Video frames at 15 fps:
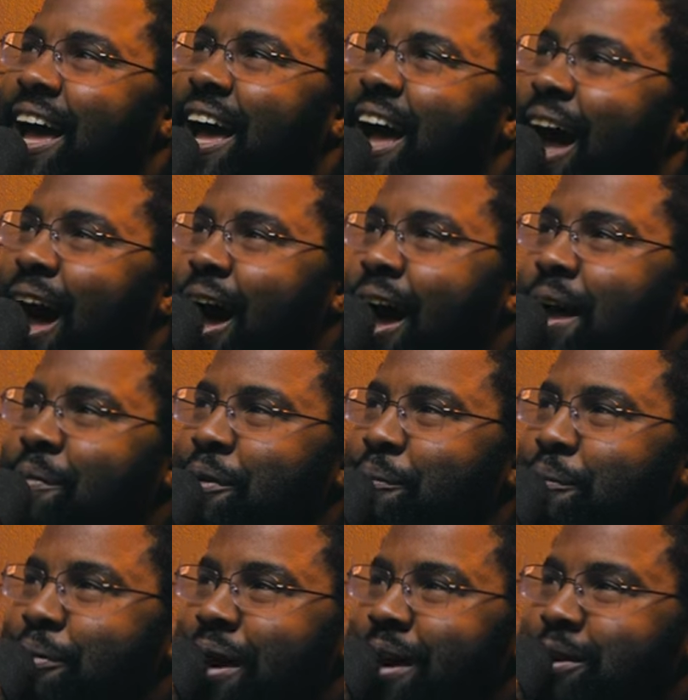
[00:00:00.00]
I'm a
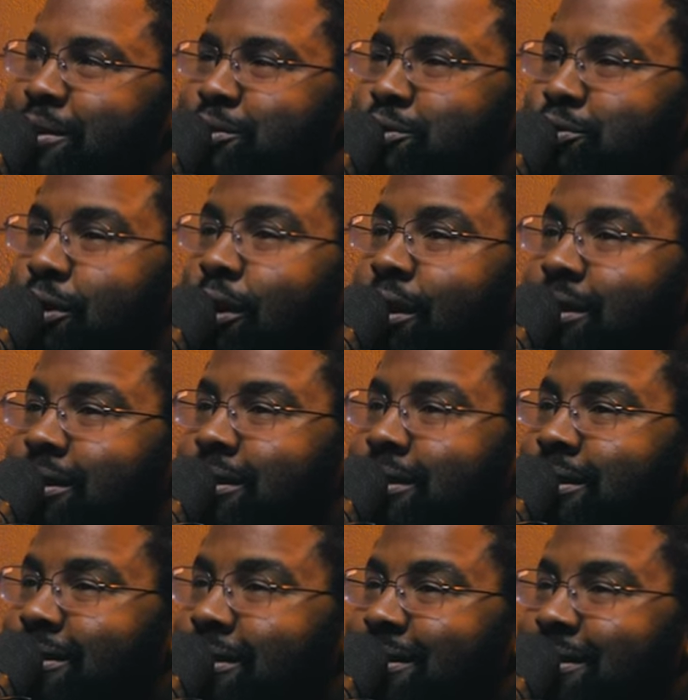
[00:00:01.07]
better drawer
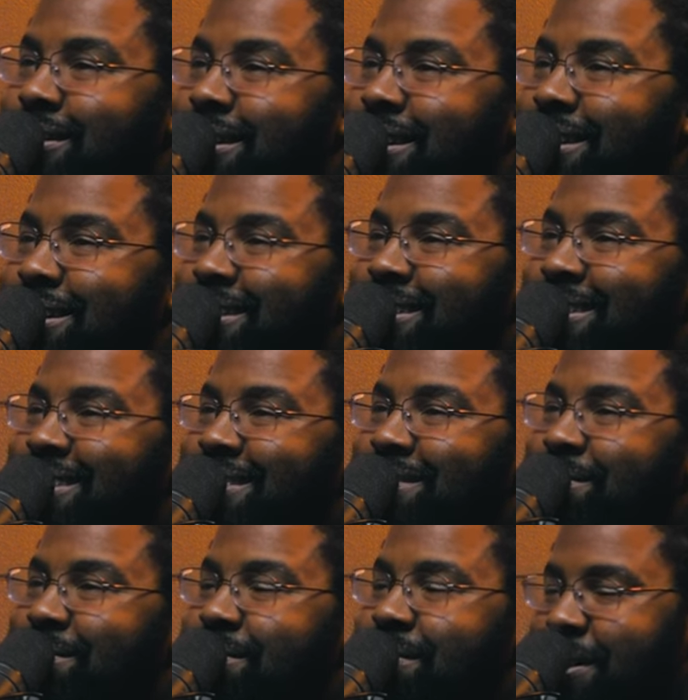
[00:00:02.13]
than.
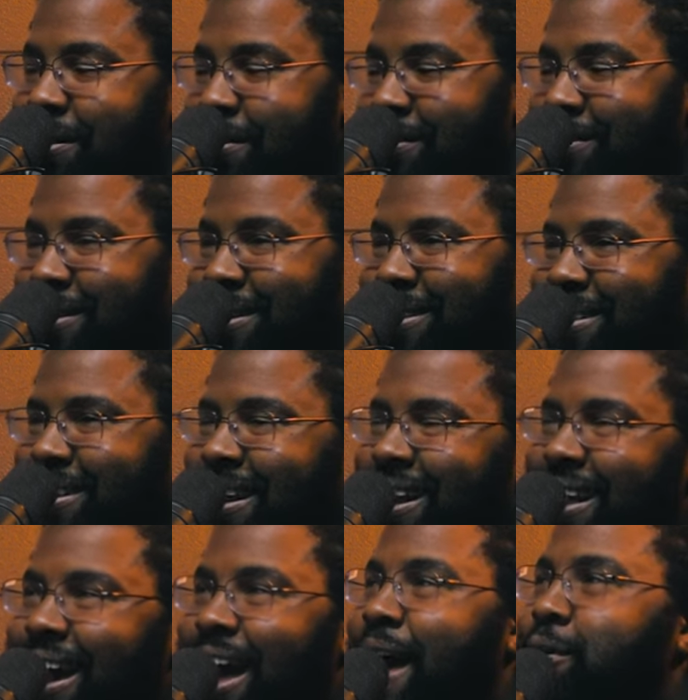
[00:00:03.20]
Like, yeah.
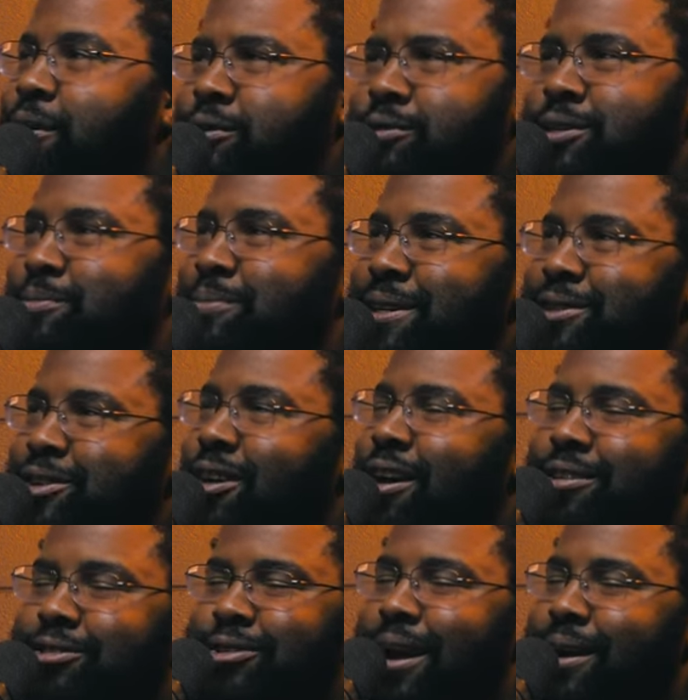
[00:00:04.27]
Like I used to be drawing
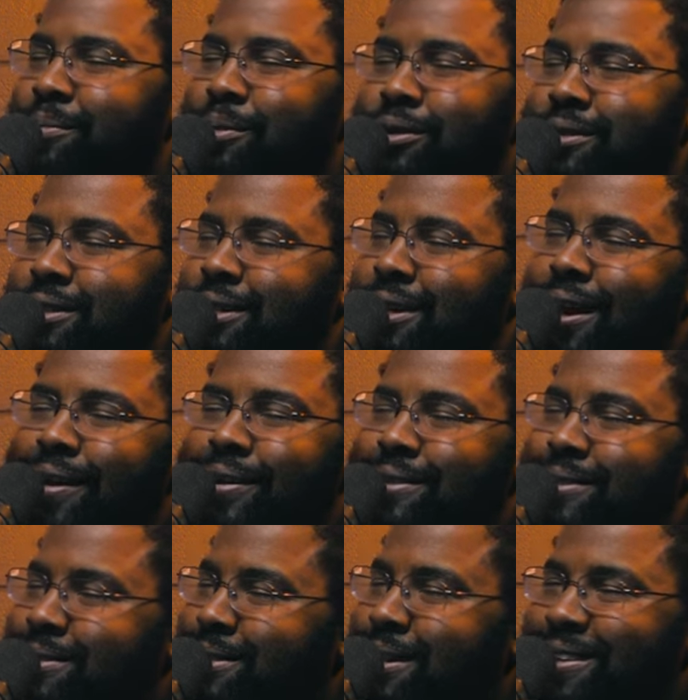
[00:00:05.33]
Dragon Ball Z
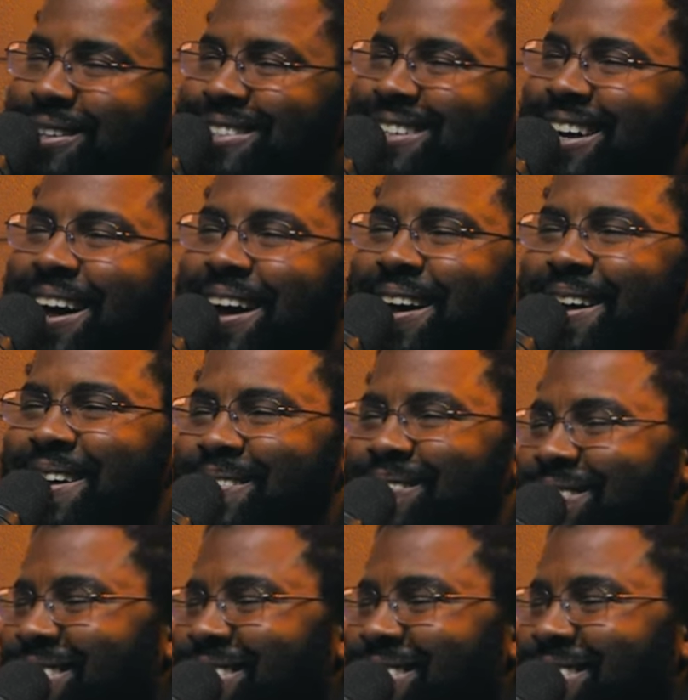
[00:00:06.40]
characters all the time.